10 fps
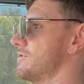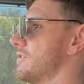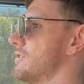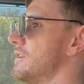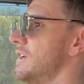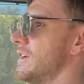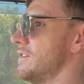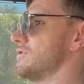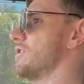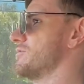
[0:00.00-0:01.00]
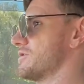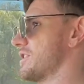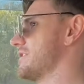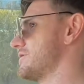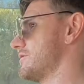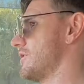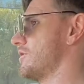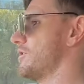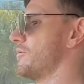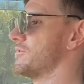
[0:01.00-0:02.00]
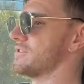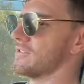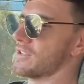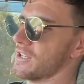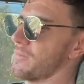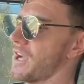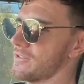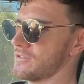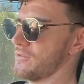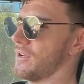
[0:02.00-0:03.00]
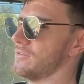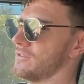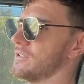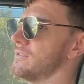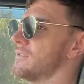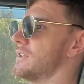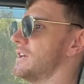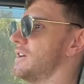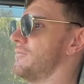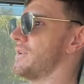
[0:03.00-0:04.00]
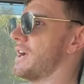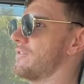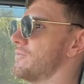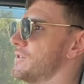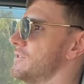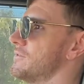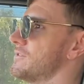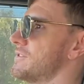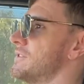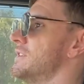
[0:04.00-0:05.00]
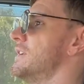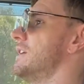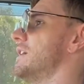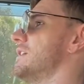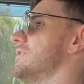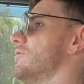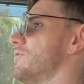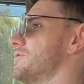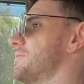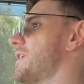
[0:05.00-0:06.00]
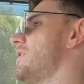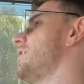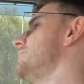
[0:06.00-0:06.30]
So in terms of chassis dyno numbers, you're looking at about 200 at the wheels in horsepower,